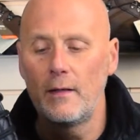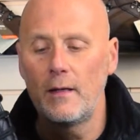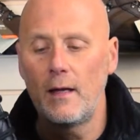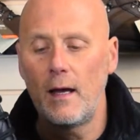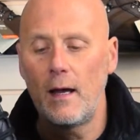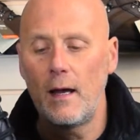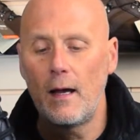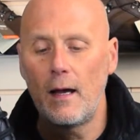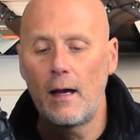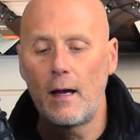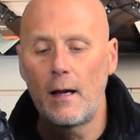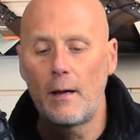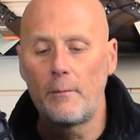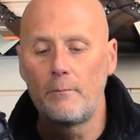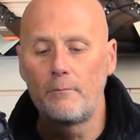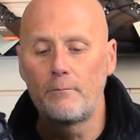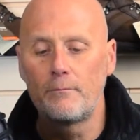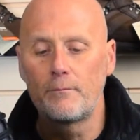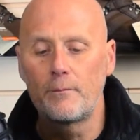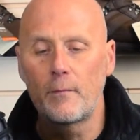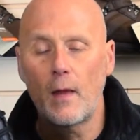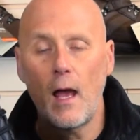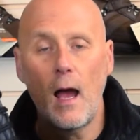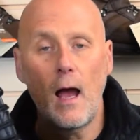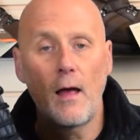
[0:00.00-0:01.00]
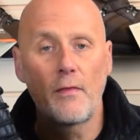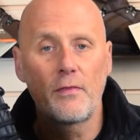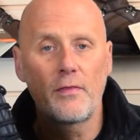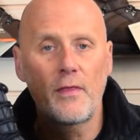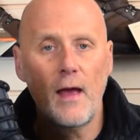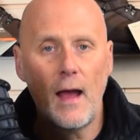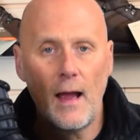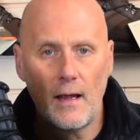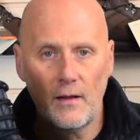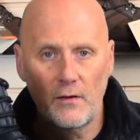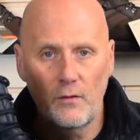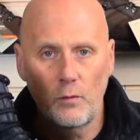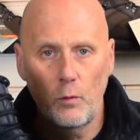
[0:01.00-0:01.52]
and
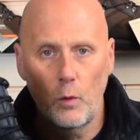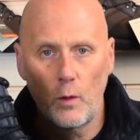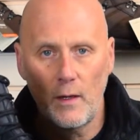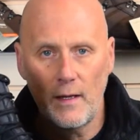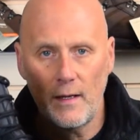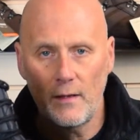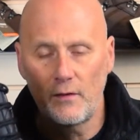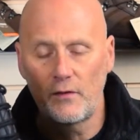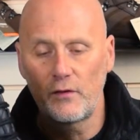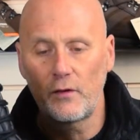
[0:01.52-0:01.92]
that's what it is.